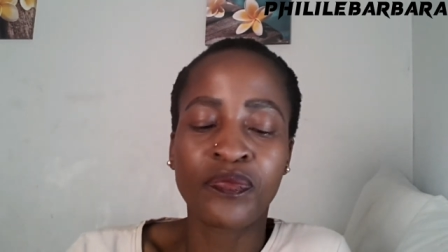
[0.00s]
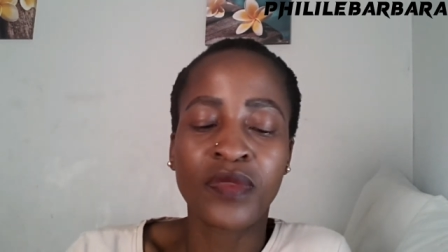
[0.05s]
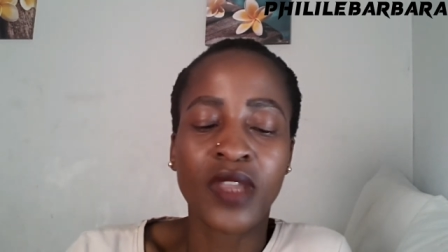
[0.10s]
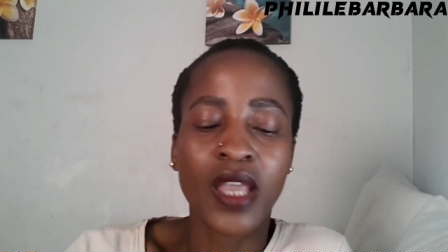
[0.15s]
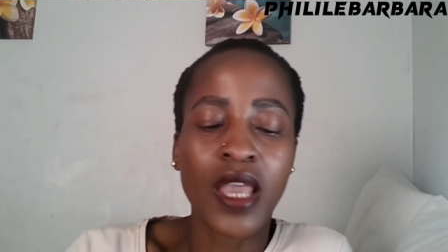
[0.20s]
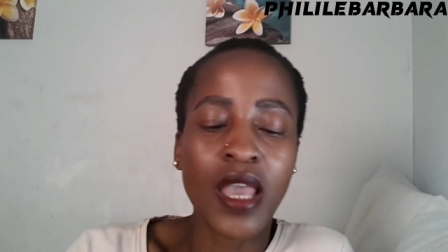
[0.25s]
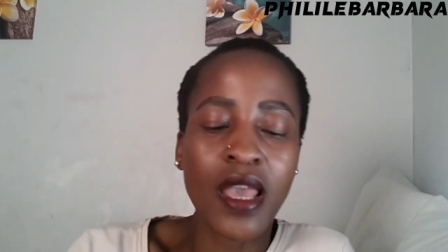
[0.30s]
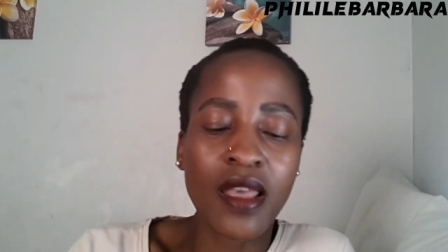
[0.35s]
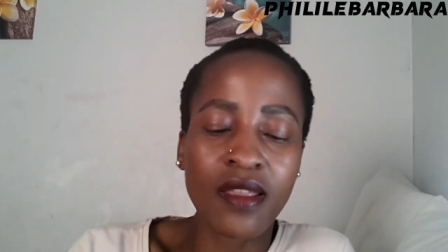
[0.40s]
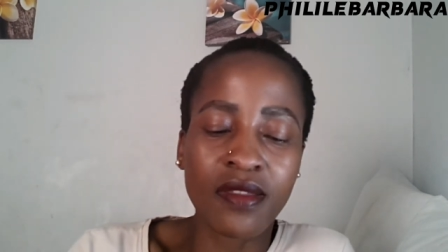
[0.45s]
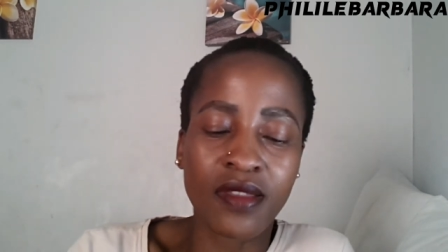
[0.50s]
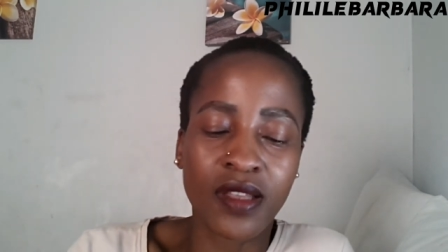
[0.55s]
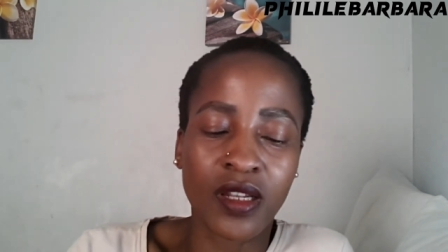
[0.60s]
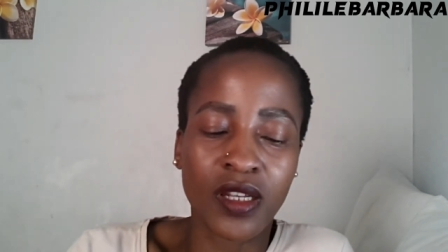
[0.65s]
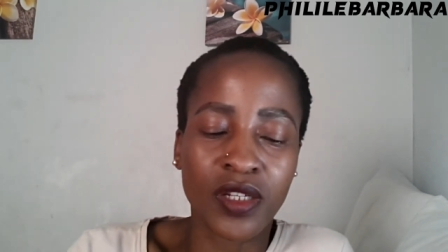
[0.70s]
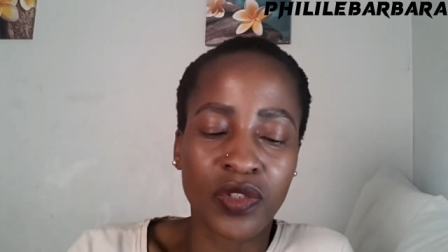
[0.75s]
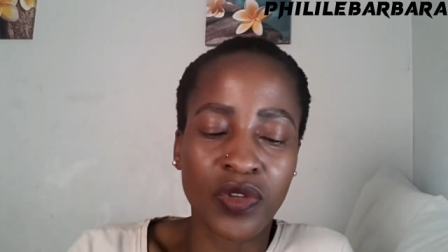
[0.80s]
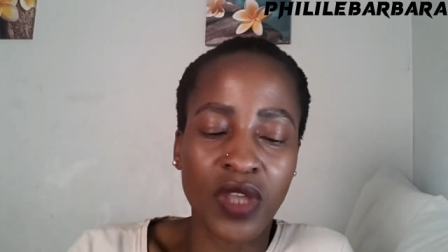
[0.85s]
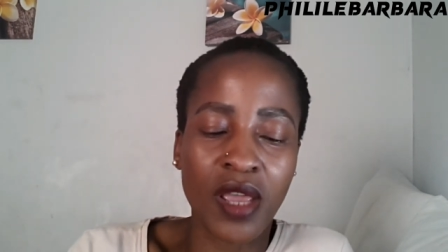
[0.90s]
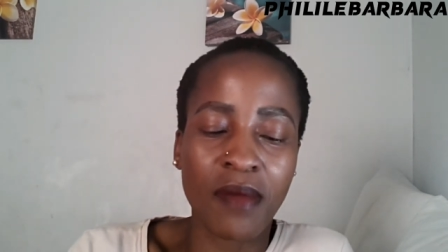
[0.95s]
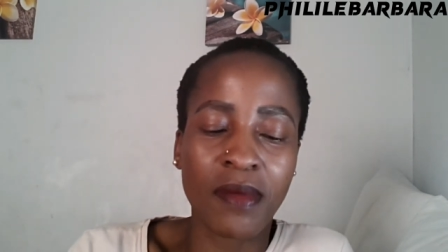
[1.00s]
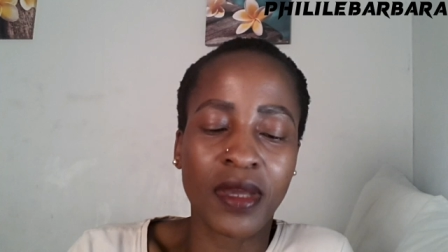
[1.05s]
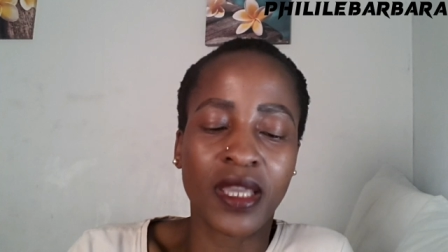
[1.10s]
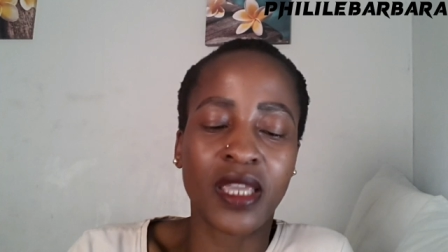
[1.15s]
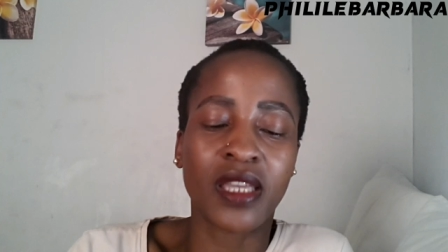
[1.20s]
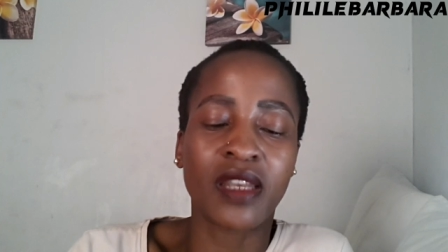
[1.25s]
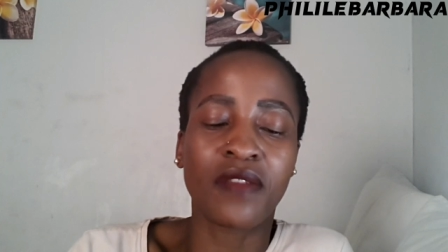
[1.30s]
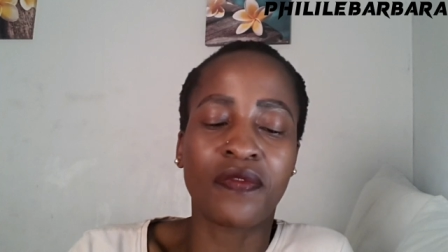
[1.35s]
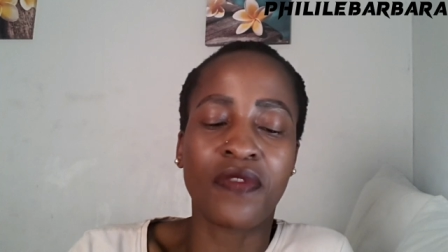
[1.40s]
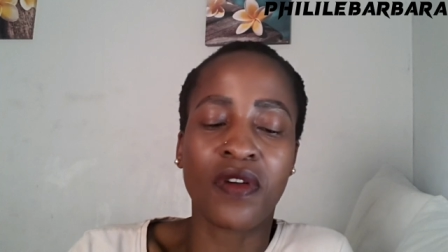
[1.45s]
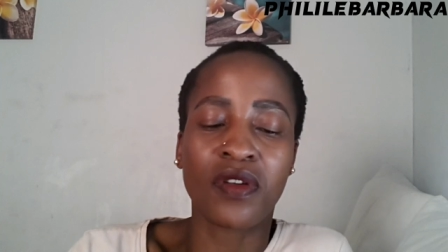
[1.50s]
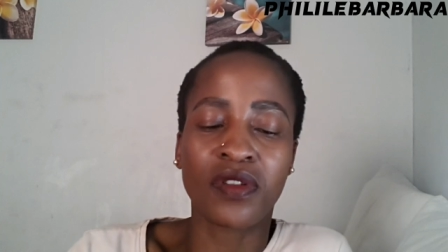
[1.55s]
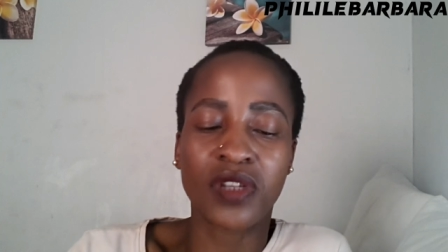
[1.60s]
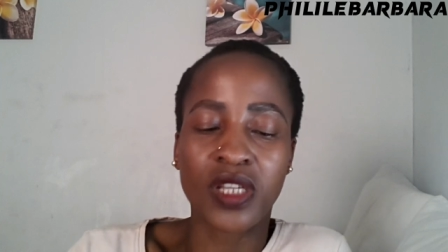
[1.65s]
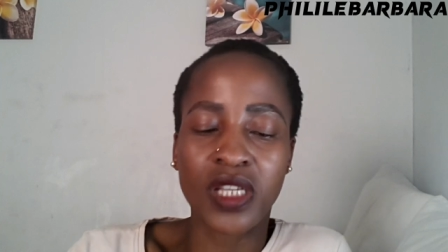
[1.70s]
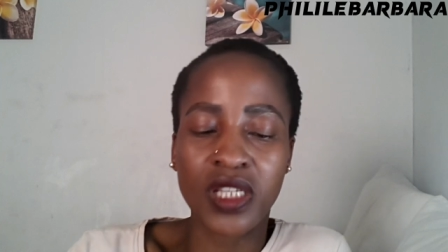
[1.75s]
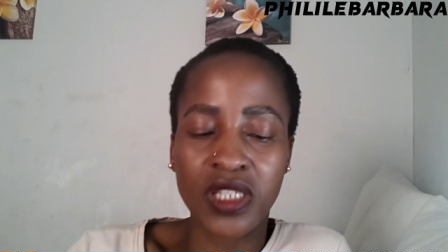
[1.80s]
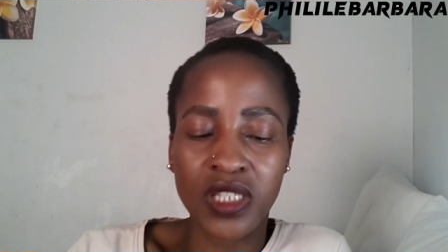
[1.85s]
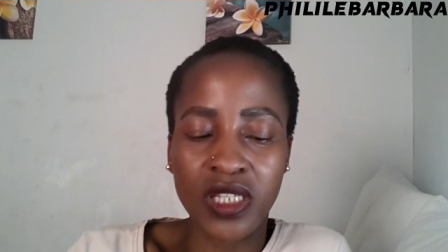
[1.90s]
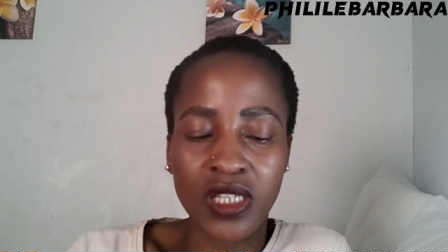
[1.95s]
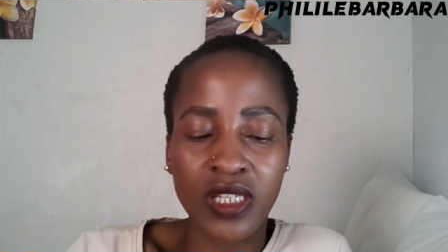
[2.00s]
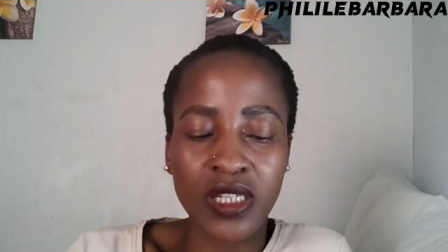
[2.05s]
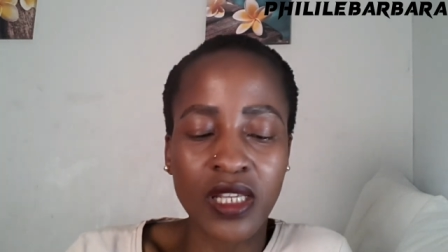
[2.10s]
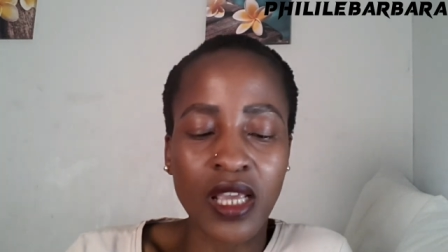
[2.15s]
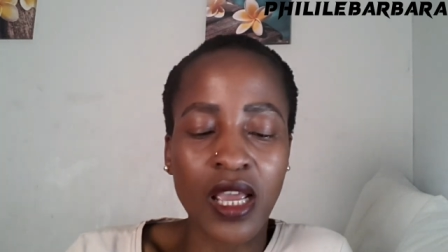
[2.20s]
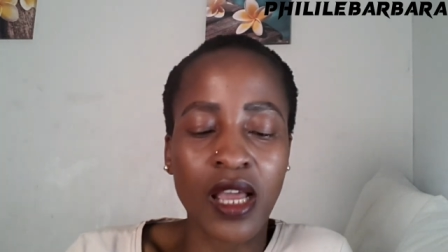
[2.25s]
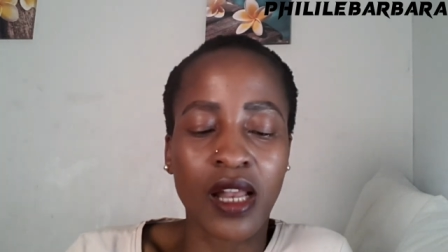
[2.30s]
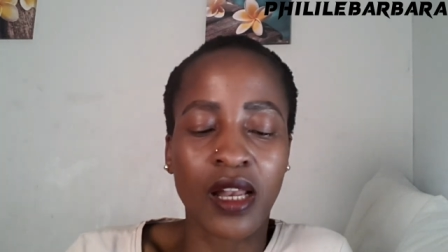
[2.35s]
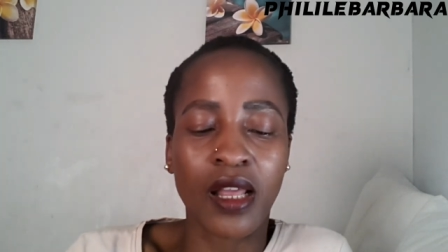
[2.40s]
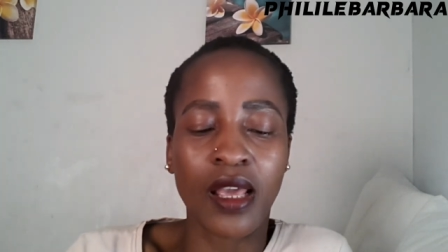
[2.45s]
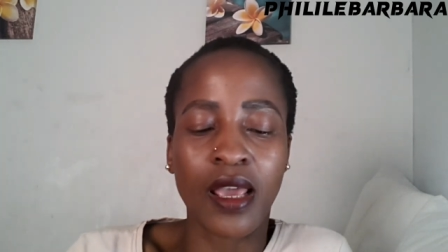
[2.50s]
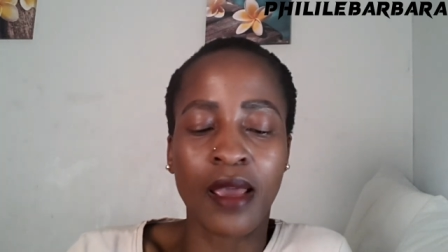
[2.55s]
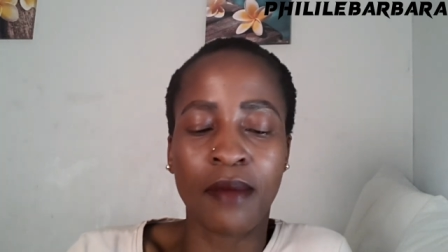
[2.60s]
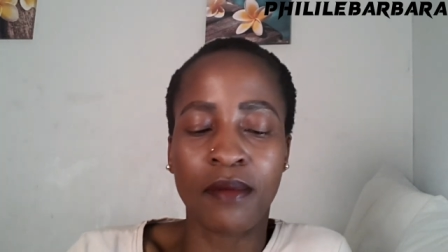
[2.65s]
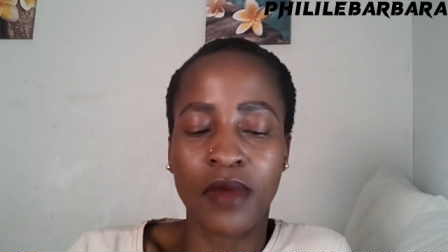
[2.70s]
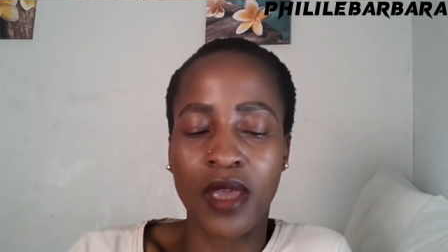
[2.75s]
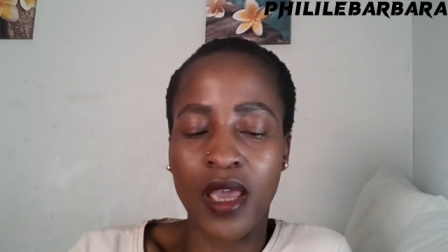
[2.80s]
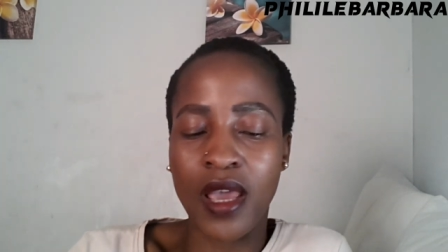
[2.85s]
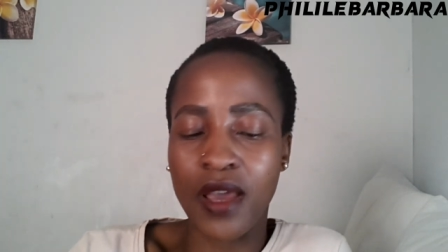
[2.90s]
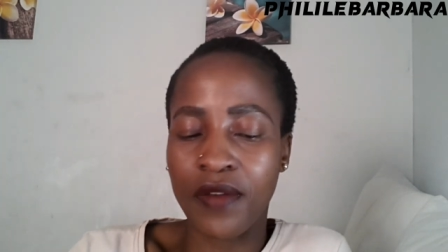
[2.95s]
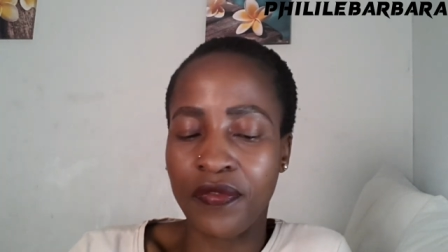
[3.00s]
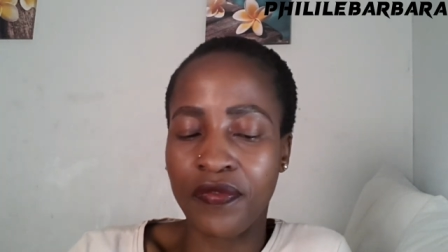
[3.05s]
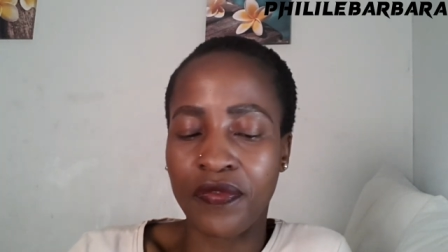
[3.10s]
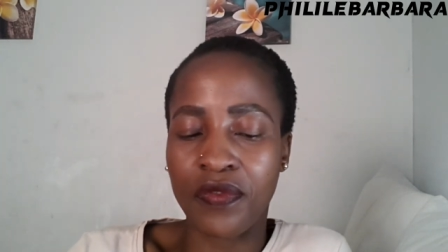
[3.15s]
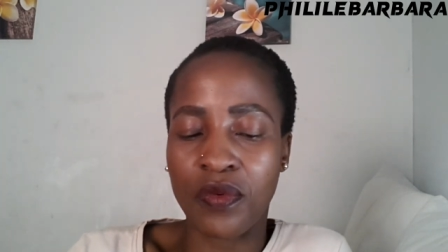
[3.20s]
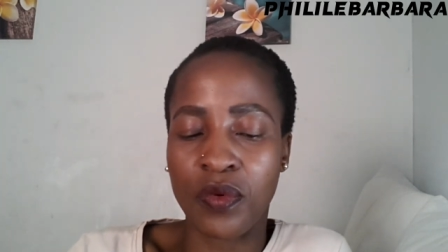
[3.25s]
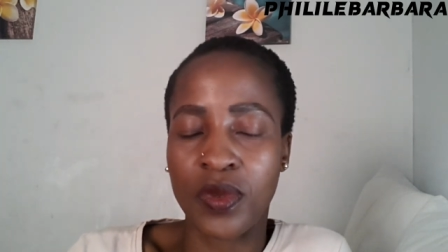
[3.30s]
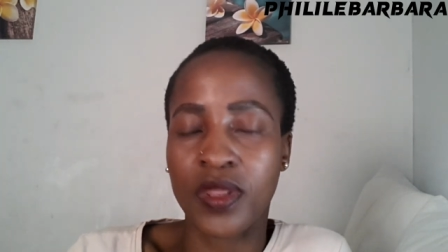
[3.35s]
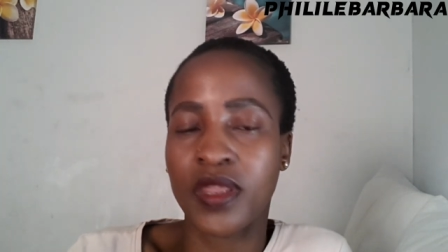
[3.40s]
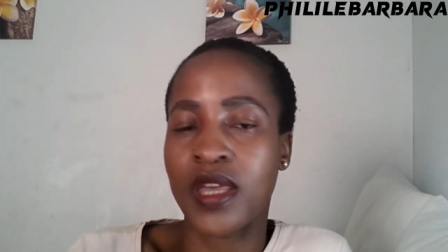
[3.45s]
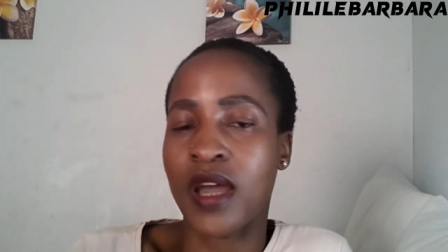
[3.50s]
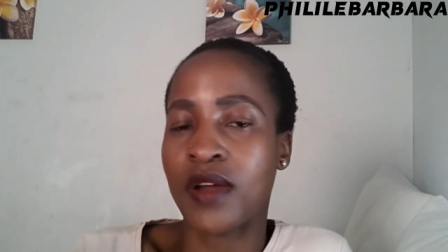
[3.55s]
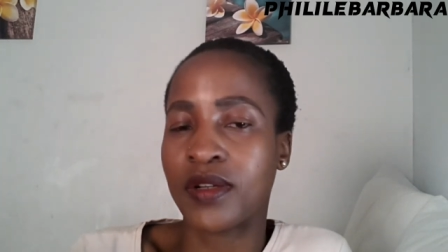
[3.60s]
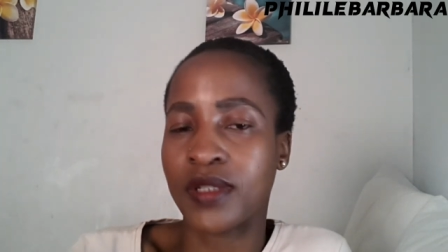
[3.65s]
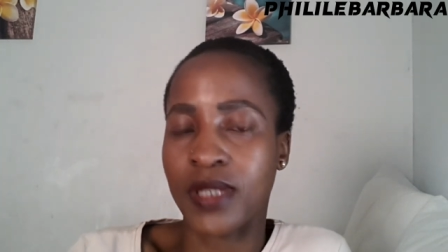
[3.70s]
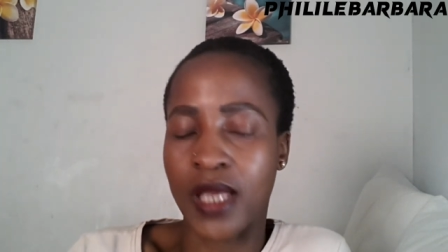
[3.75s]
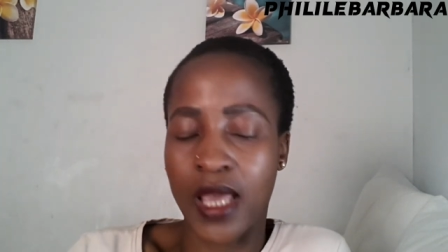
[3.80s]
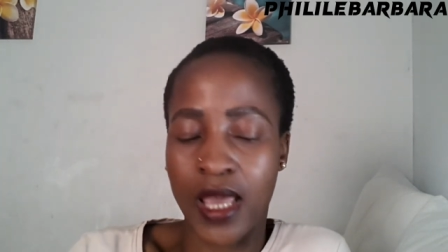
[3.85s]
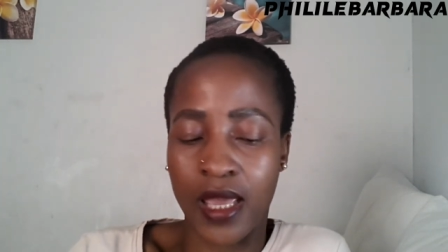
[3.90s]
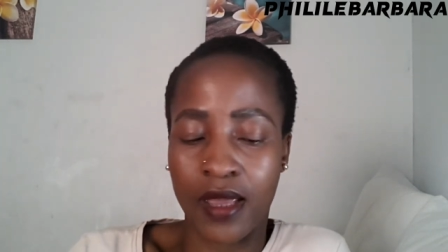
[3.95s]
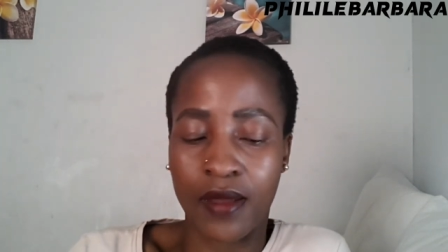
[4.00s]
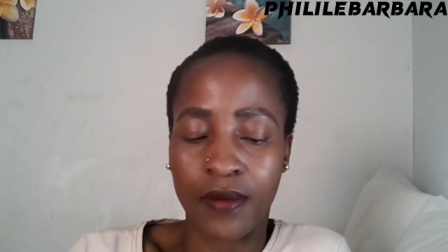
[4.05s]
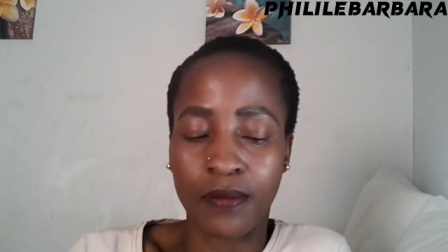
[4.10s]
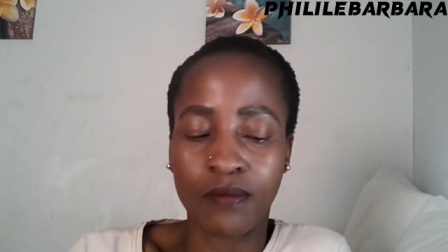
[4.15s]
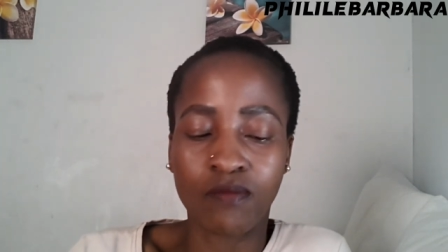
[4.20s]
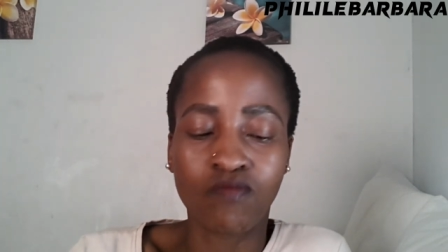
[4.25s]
and the Letoya Makhene Foundation, LMF, without her